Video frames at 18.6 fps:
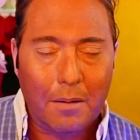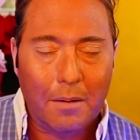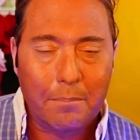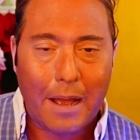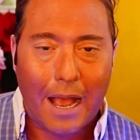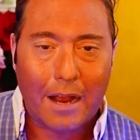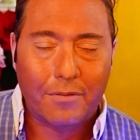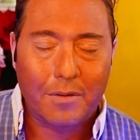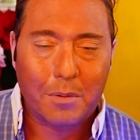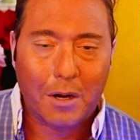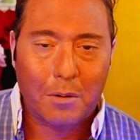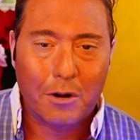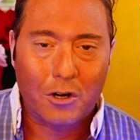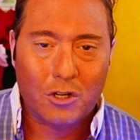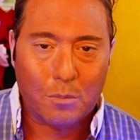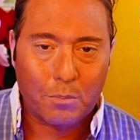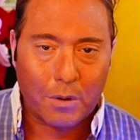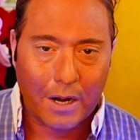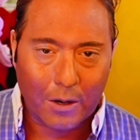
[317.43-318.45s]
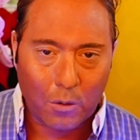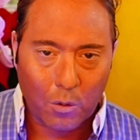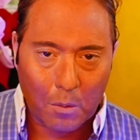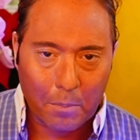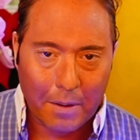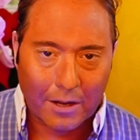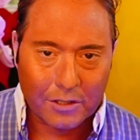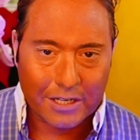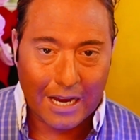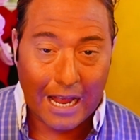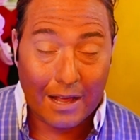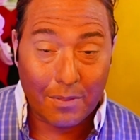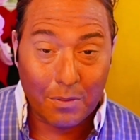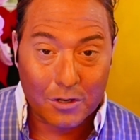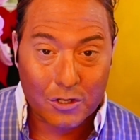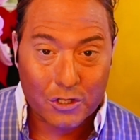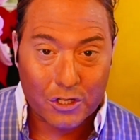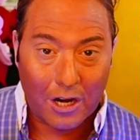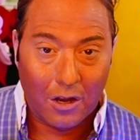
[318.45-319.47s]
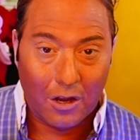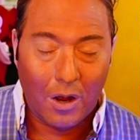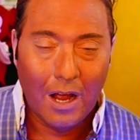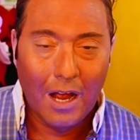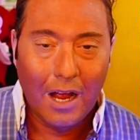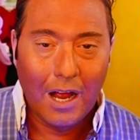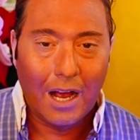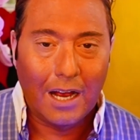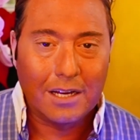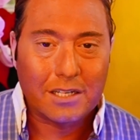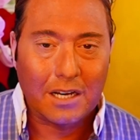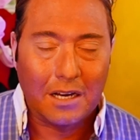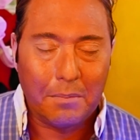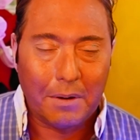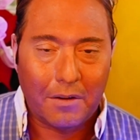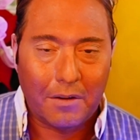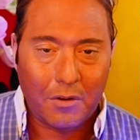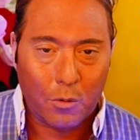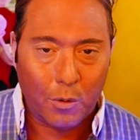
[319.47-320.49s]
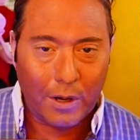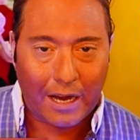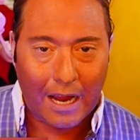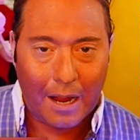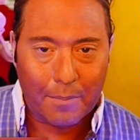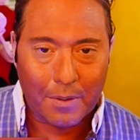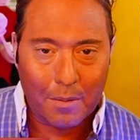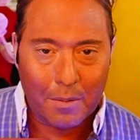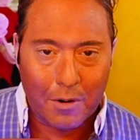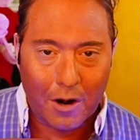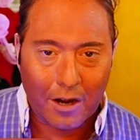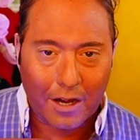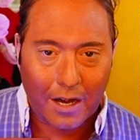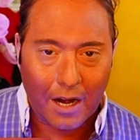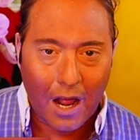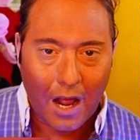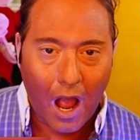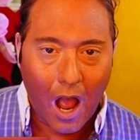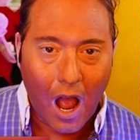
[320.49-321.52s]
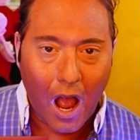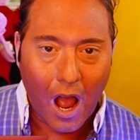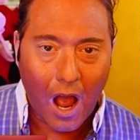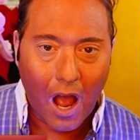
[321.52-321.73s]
Come back from commercial break. We're about to end the show. I said, let me give you a recap on the market.